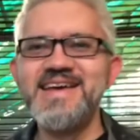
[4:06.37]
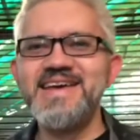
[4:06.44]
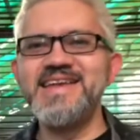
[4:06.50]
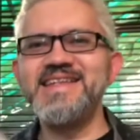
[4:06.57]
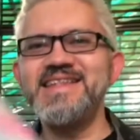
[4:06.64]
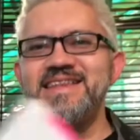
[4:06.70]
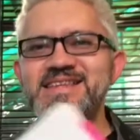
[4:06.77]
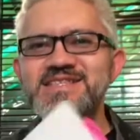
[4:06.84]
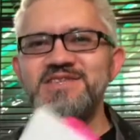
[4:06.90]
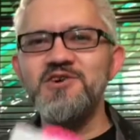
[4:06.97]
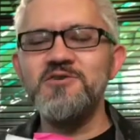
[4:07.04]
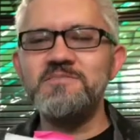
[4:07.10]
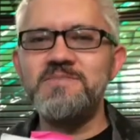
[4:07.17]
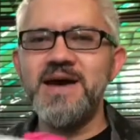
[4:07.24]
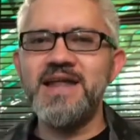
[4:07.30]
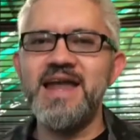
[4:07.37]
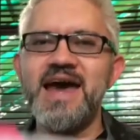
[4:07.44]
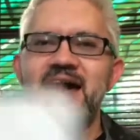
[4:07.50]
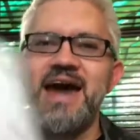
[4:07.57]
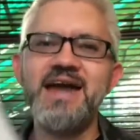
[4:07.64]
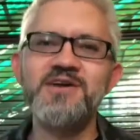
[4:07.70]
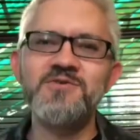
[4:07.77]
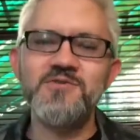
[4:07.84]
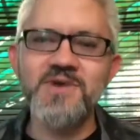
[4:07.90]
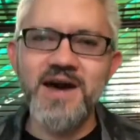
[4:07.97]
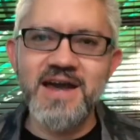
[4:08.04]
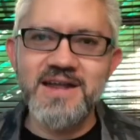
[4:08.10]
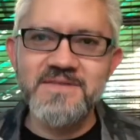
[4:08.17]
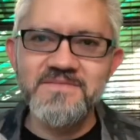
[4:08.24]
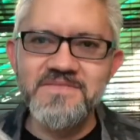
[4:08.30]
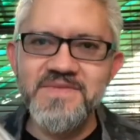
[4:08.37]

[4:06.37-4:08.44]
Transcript: In this notepad, I write